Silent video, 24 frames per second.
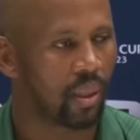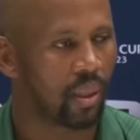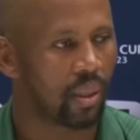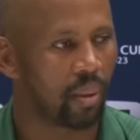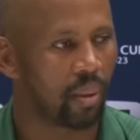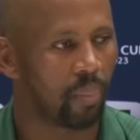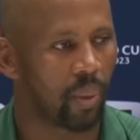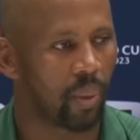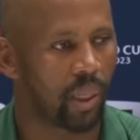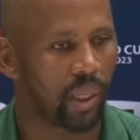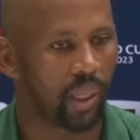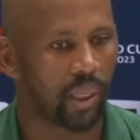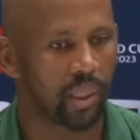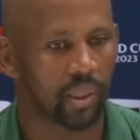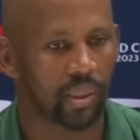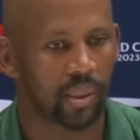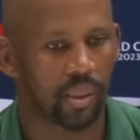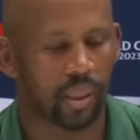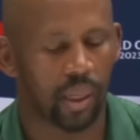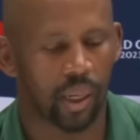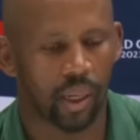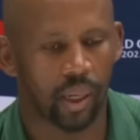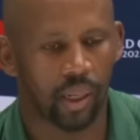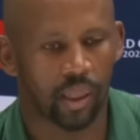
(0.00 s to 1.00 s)
the
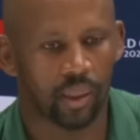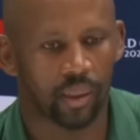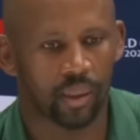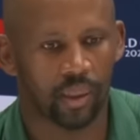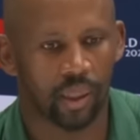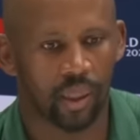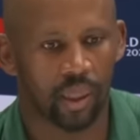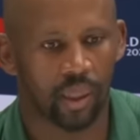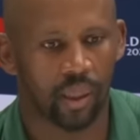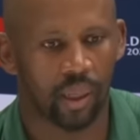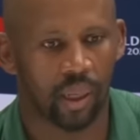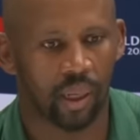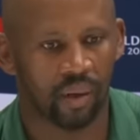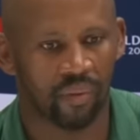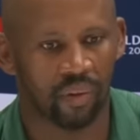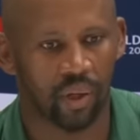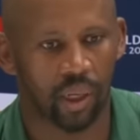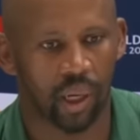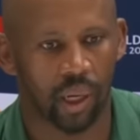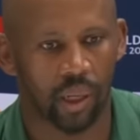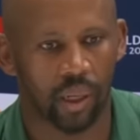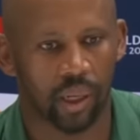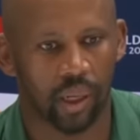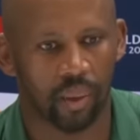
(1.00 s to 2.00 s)
players. And having
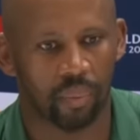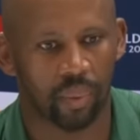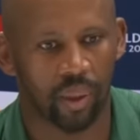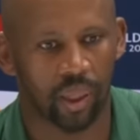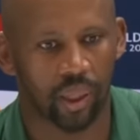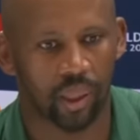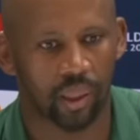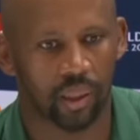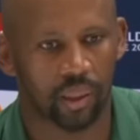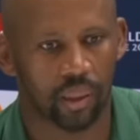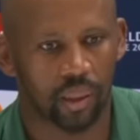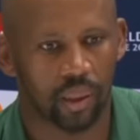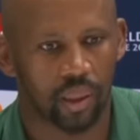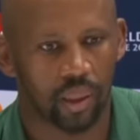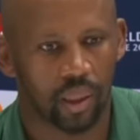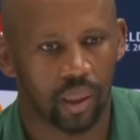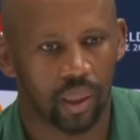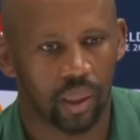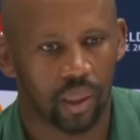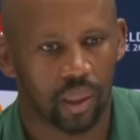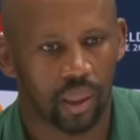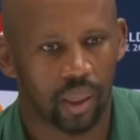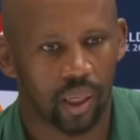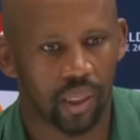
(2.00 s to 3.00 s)
Andre back,
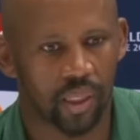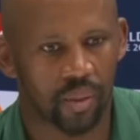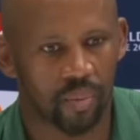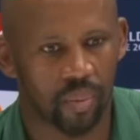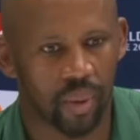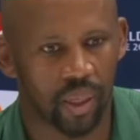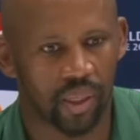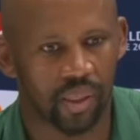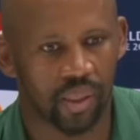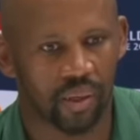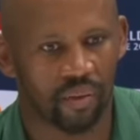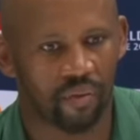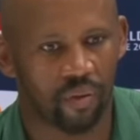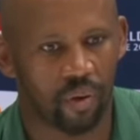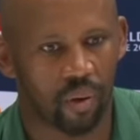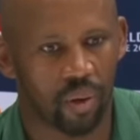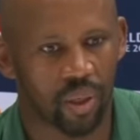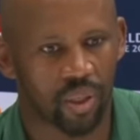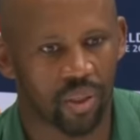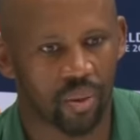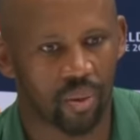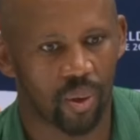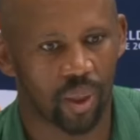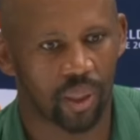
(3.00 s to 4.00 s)
it's massive for
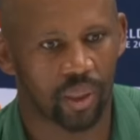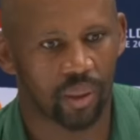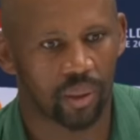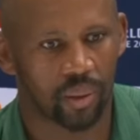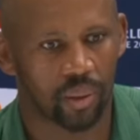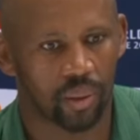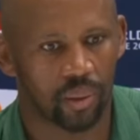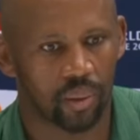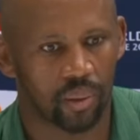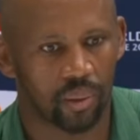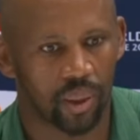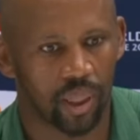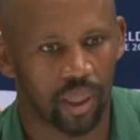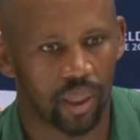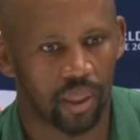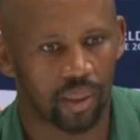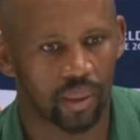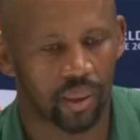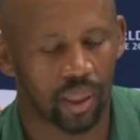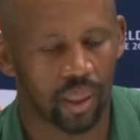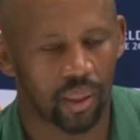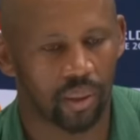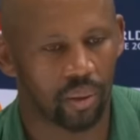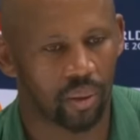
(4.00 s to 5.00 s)
our squad, you know.
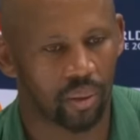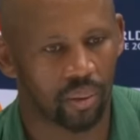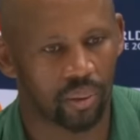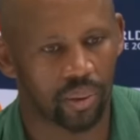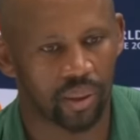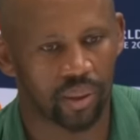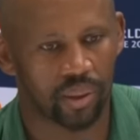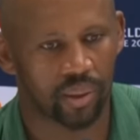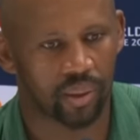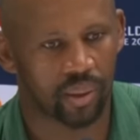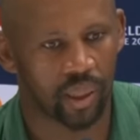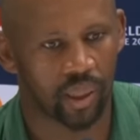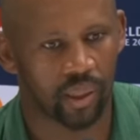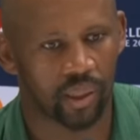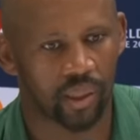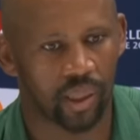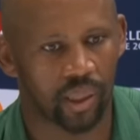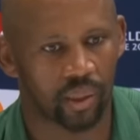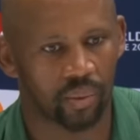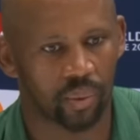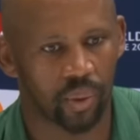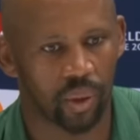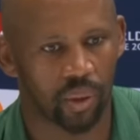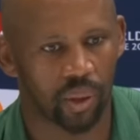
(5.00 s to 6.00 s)
And I know it's sad
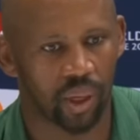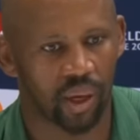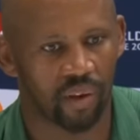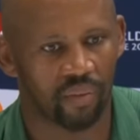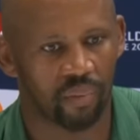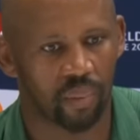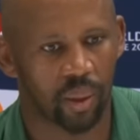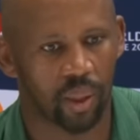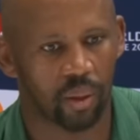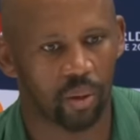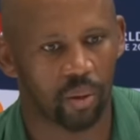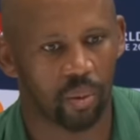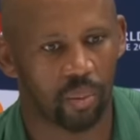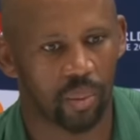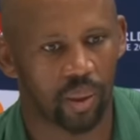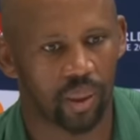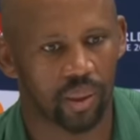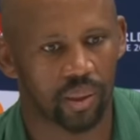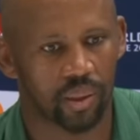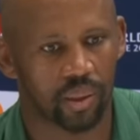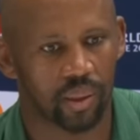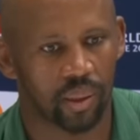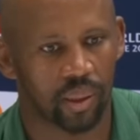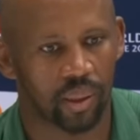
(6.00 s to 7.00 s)
that we don't have Malcolm
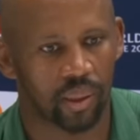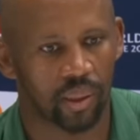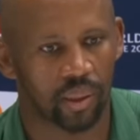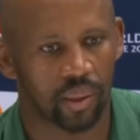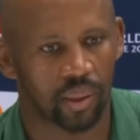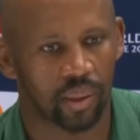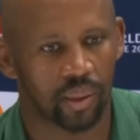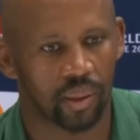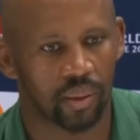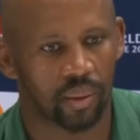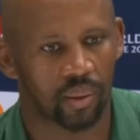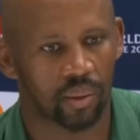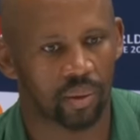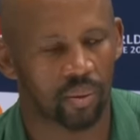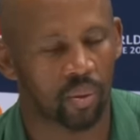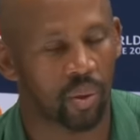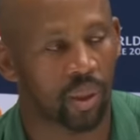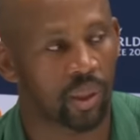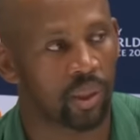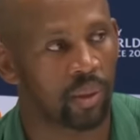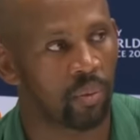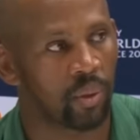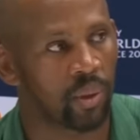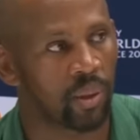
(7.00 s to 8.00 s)
Max in our
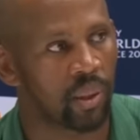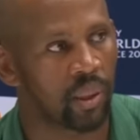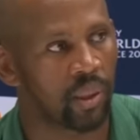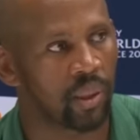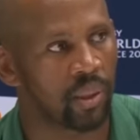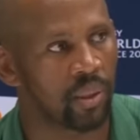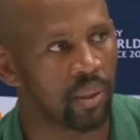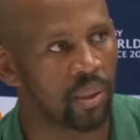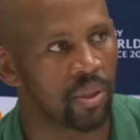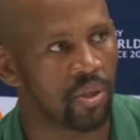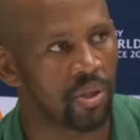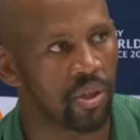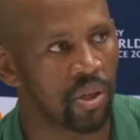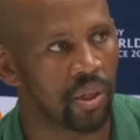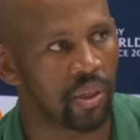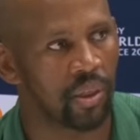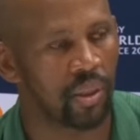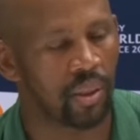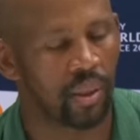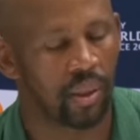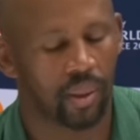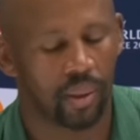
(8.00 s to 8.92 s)
squad with his injury,